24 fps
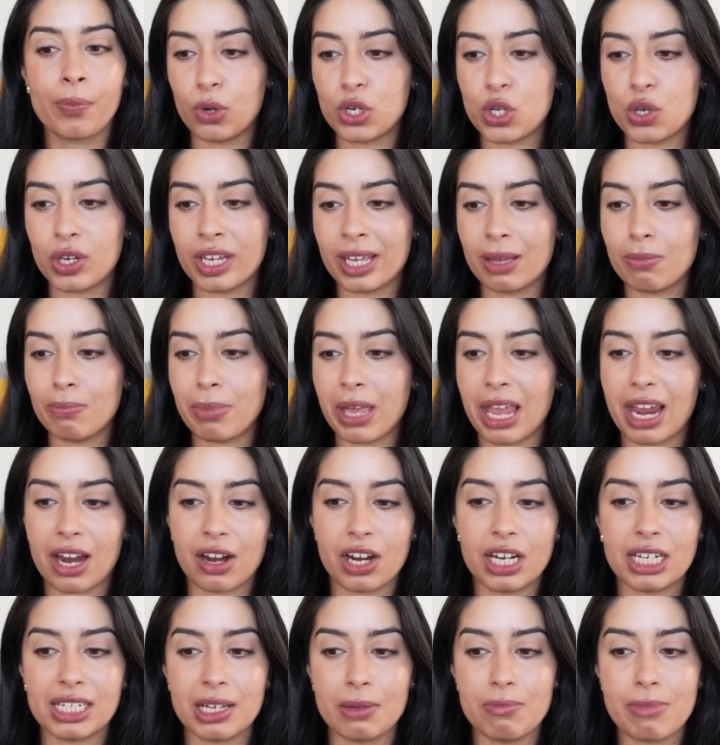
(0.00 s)
when you compare
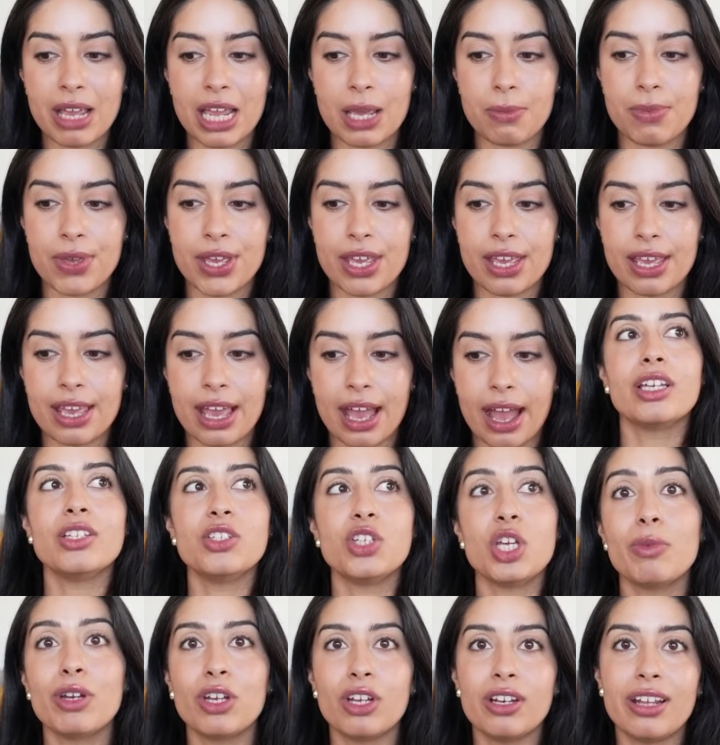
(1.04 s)
it to maybe
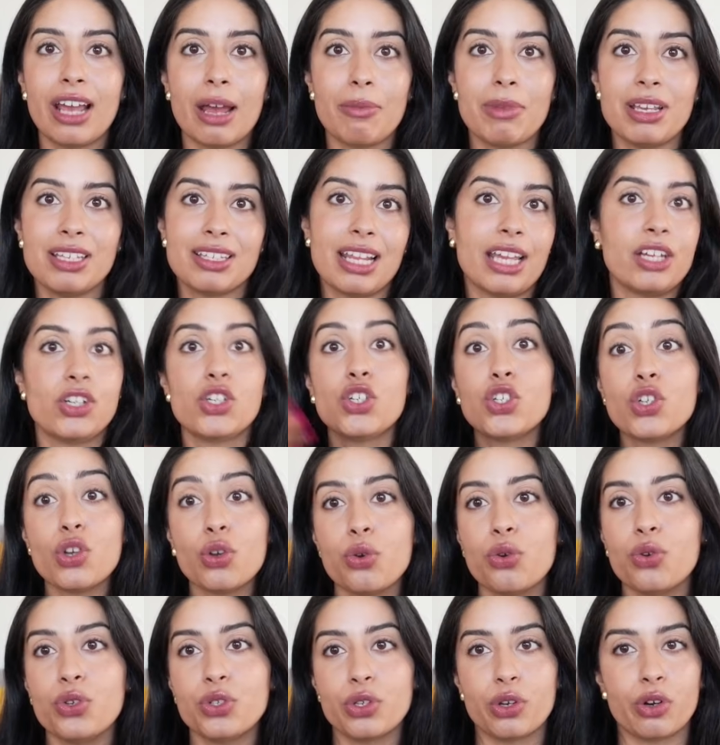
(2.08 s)
consumer good companies like
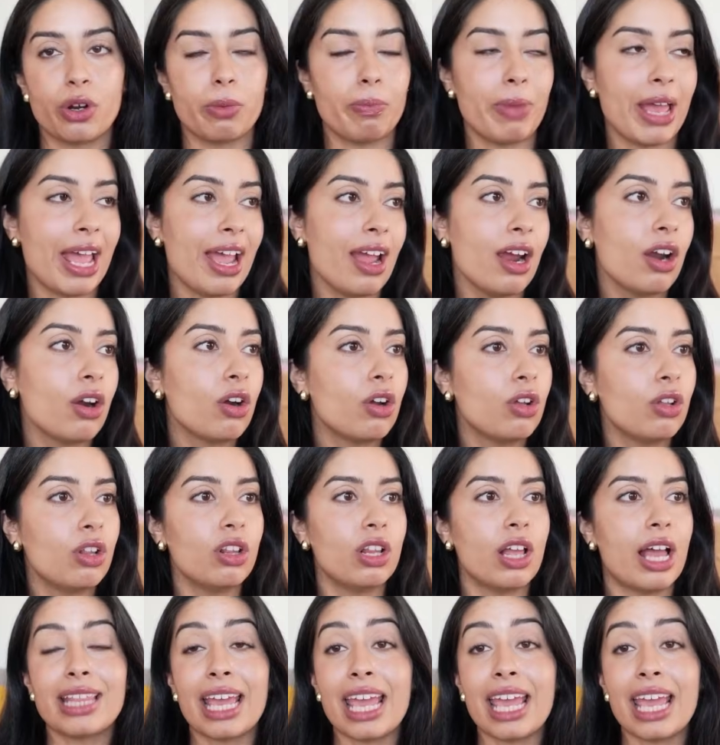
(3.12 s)
shoes or apparel,